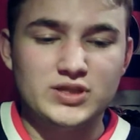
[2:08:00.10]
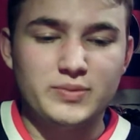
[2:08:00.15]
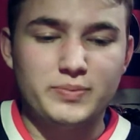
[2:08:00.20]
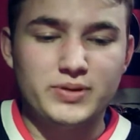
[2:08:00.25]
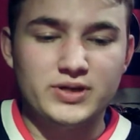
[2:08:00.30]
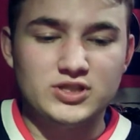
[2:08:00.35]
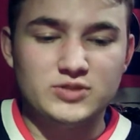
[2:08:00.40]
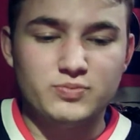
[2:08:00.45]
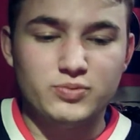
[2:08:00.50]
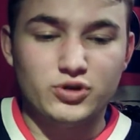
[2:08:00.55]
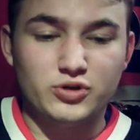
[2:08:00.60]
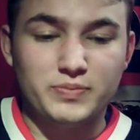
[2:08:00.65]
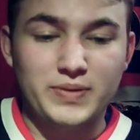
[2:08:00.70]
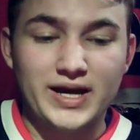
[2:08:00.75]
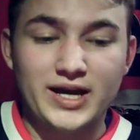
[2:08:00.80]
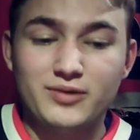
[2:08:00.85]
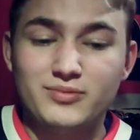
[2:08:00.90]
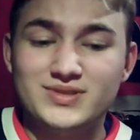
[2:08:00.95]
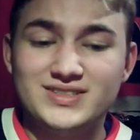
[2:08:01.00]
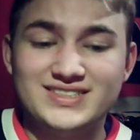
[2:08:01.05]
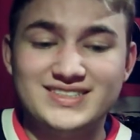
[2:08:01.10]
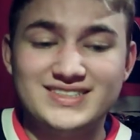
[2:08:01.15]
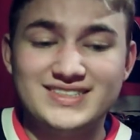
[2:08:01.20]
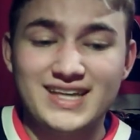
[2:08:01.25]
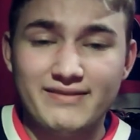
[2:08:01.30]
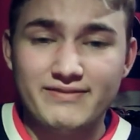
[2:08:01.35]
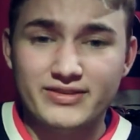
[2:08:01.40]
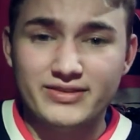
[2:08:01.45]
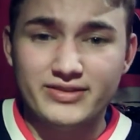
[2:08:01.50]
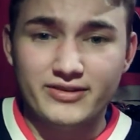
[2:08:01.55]
the Pittsburgh Penguins
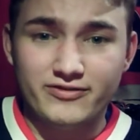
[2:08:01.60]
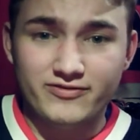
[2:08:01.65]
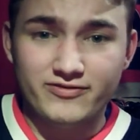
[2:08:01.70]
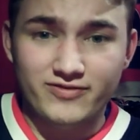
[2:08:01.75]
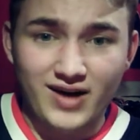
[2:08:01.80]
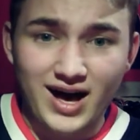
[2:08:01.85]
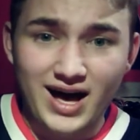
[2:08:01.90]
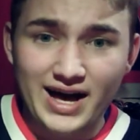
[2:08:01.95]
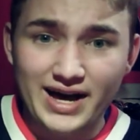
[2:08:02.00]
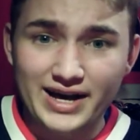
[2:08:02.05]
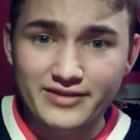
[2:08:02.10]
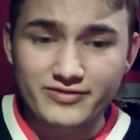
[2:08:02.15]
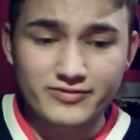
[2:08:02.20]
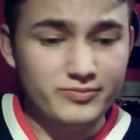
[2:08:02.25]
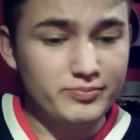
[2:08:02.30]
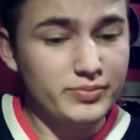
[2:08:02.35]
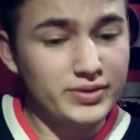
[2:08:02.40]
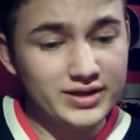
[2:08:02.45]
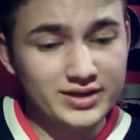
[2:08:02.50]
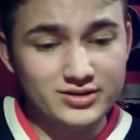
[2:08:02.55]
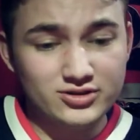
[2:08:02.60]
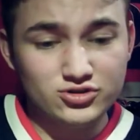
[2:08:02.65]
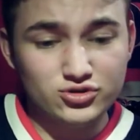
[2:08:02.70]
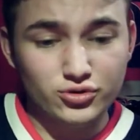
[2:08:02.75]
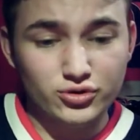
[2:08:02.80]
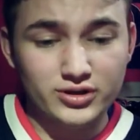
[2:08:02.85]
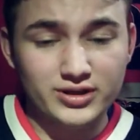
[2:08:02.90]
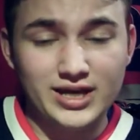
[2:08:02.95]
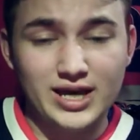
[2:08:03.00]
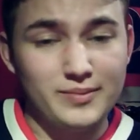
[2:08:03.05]
7-5. Big
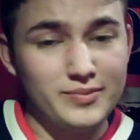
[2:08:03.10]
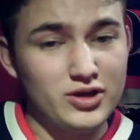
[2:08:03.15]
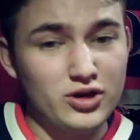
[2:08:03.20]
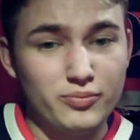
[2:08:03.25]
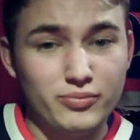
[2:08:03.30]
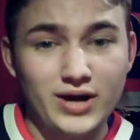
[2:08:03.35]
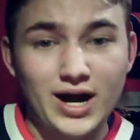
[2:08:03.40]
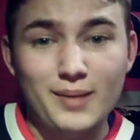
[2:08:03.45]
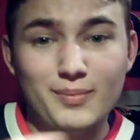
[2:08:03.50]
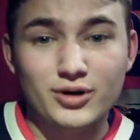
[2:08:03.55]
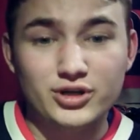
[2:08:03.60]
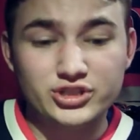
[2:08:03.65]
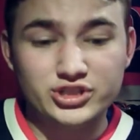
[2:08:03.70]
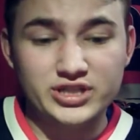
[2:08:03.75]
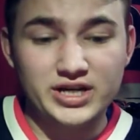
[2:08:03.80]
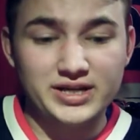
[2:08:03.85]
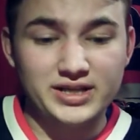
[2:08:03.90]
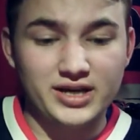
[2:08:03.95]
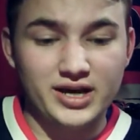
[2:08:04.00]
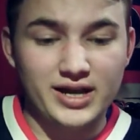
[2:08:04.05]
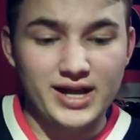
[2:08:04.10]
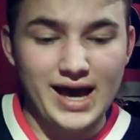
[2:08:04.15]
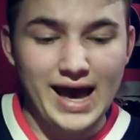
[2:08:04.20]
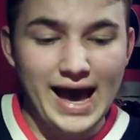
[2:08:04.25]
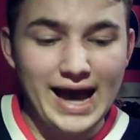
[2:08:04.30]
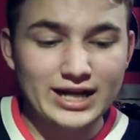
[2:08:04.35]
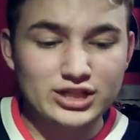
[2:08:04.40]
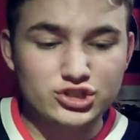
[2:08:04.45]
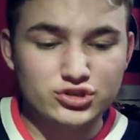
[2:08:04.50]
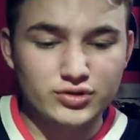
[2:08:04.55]
scoring game there. Brad Marchand got a
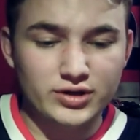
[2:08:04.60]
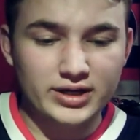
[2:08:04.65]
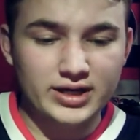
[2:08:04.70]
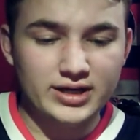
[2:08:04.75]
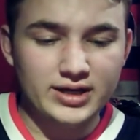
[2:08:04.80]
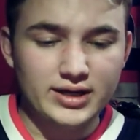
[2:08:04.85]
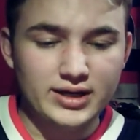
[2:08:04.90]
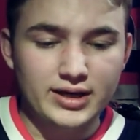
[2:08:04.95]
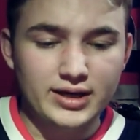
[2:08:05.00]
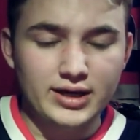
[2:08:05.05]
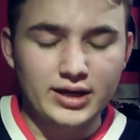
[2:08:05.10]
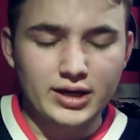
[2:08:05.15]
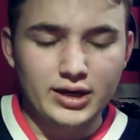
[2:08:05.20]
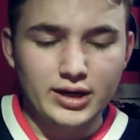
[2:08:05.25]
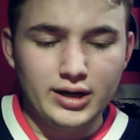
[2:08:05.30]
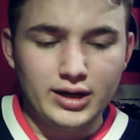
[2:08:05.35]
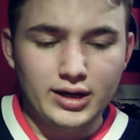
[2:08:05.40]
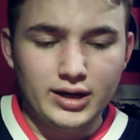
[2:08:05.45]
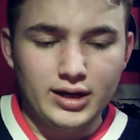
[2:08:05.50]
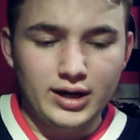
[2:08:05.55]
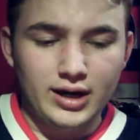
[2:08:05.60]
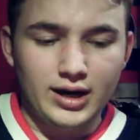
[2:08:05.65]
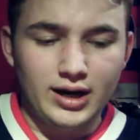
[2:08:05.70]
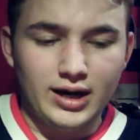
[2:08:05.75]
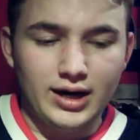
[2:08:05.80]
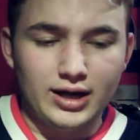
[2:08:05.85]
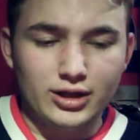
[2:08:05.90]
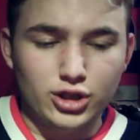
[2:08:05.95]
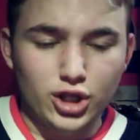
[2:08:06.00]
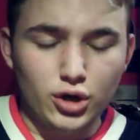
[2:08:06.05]
hat trick.
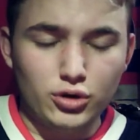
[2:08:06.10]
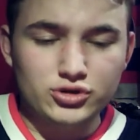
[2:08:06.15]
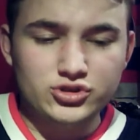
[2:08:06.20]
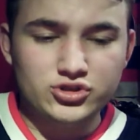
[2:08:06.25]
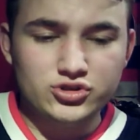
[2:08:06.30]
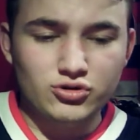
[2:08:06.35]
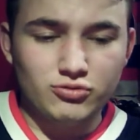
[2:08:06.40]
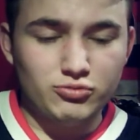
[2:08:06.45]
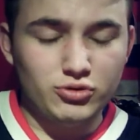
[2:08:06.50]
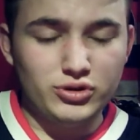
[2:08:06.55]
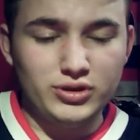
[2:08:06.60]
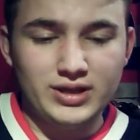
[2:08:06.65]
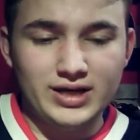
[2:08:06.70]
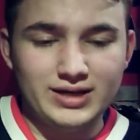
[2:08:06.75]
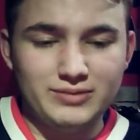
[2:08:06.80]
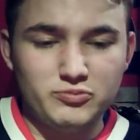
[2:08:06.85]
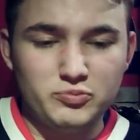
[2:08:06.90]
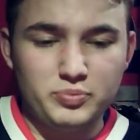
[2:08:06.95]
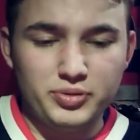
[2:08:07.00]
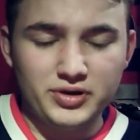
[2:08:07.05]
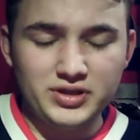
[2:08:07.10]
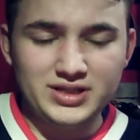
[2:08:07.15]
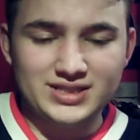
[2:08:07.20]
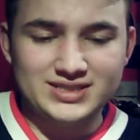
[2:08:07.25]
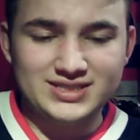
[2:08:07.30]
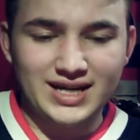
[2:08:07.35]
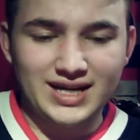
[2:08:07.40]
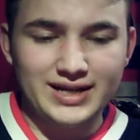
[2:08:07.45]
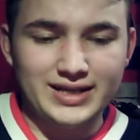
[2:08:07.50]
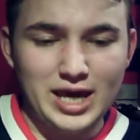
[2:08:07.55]
Low score, well, pretty
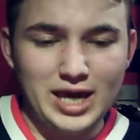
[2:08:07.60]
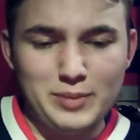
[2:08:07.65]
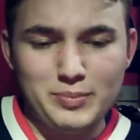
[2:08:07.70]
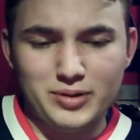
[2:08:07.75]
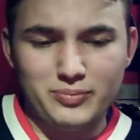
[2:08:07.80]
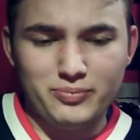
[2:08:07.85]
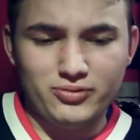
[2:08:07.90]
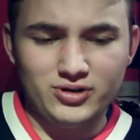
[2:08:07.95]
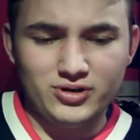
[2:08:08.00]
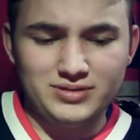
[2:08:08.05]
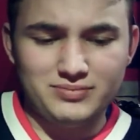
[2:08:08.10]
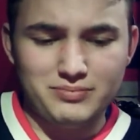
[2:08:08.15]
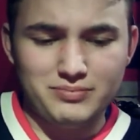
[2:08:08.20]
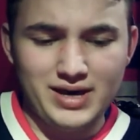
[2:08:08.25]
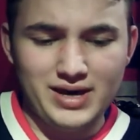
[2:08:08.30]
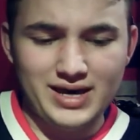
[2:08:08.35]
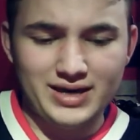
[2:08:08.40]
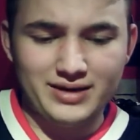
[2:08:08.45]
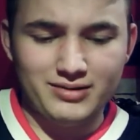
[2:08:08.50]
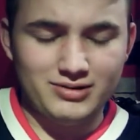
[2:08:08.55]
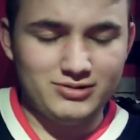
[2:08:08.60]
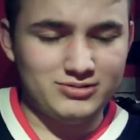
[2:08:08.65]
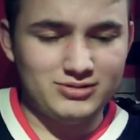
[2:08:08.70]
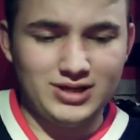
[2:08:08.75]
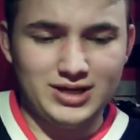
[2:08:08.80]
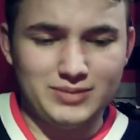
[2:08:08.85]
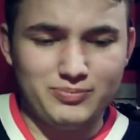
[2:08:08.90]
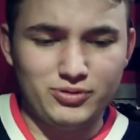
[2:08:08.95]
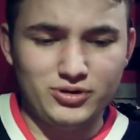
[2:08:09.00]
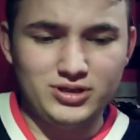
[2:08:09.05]
exciting game, but a pretty
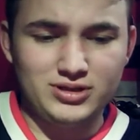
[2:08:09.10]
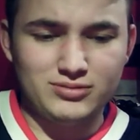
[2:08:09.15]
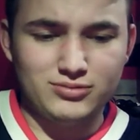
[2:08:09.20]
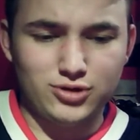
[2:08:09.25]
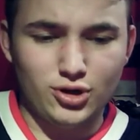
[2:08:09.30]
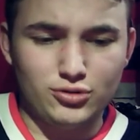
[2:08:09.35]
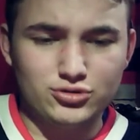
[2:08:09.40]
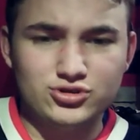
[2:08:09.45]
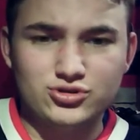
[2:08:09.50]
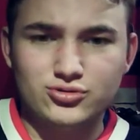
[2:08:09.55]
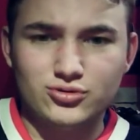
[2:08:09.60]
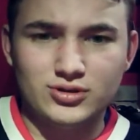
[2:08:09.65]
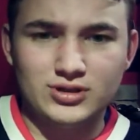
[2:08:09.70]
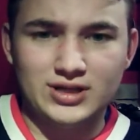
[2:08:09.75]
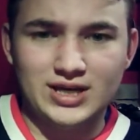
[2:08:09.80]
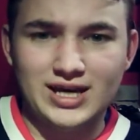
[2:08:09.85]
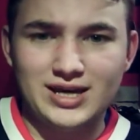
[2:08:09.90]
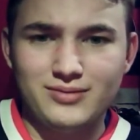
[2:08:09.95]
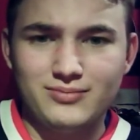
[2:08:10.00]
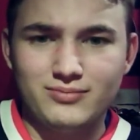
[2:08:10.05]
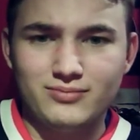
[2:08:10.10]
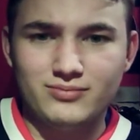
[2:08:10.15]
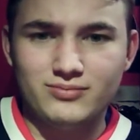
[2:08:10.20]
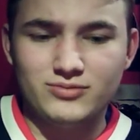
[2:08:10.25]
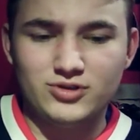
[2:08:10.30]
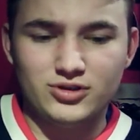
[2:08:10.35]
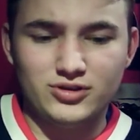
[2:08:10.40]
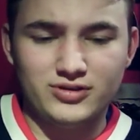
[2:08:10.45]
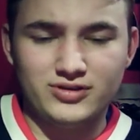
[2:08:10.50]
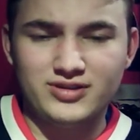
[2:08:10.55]
pretty low scoring game.
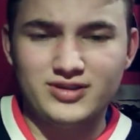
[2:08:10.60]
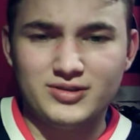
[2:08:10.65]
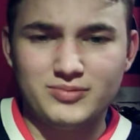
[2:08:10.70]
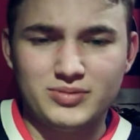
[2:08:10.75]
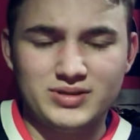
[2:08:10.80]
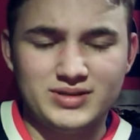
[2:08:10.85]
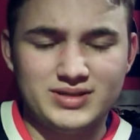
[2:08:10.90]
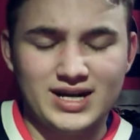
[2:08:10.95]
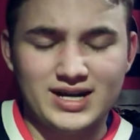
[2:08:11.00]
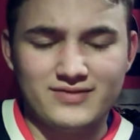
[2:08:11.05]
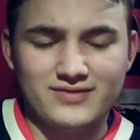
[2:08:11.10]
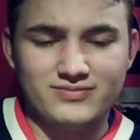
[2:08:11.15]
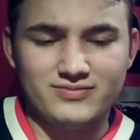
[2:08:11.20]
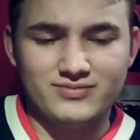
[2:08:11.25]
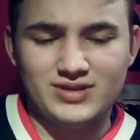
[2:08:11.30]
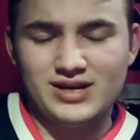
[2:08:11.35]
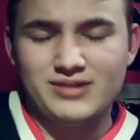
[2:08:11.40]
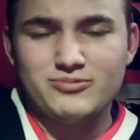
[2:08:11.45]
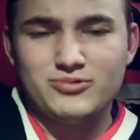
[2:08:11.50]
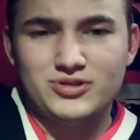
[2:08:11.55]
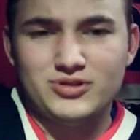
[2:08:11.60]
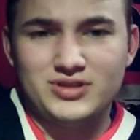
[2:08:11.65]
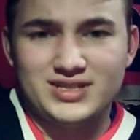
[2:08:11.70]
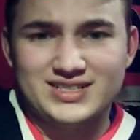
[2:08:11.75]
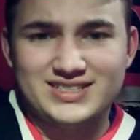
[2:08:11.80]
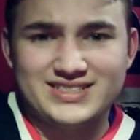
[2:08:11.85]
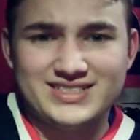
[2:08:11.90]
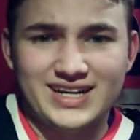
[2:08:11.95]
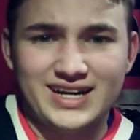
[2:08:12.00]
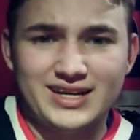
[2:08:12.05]
You think it'd be kind of not really
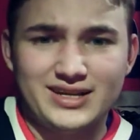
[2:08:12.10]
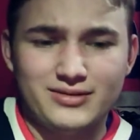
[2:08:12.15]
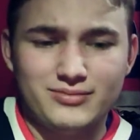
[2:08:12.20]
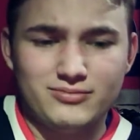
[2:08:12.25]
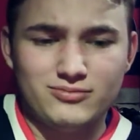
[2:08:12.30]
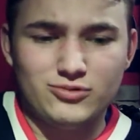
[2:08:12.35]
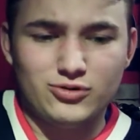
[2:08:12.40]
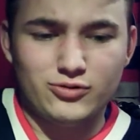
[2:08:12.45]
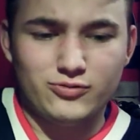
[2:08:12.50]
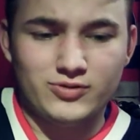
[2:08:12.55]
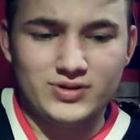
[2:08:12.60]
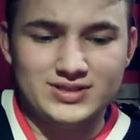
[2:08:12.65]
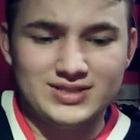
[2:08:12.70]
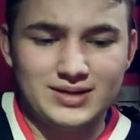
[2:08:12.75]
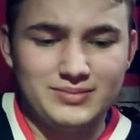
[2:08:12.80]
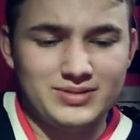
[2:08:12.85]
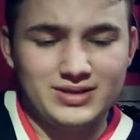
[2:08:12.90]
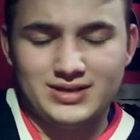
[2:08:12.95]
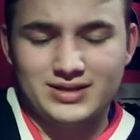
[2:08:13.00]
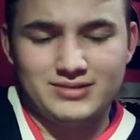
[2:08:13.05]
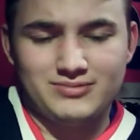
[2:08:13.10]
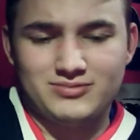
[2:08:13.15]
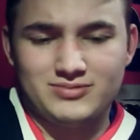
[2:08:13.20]
exciting or but like